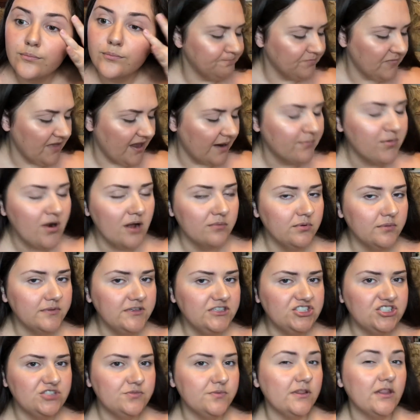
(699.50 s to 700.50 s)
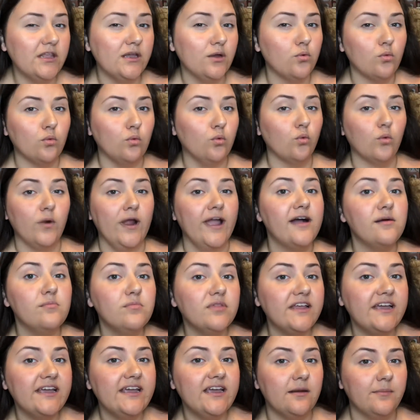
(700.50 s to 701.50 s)
I'm probably just been like
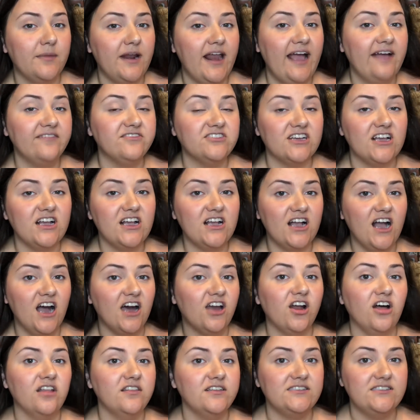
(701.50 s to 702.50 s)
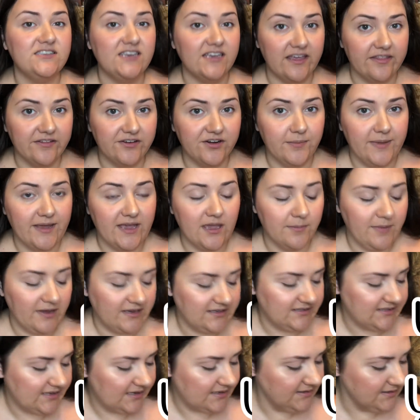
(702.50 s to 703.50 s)
rambling, and I'm gonna have to cut all this together to make it
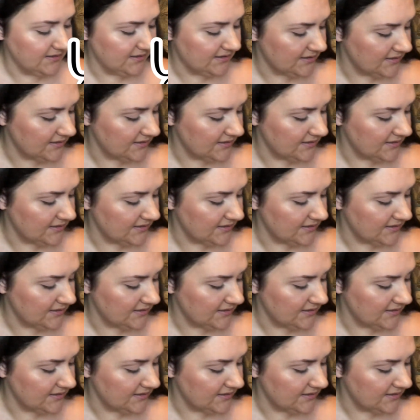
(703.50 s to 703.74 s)
make sense.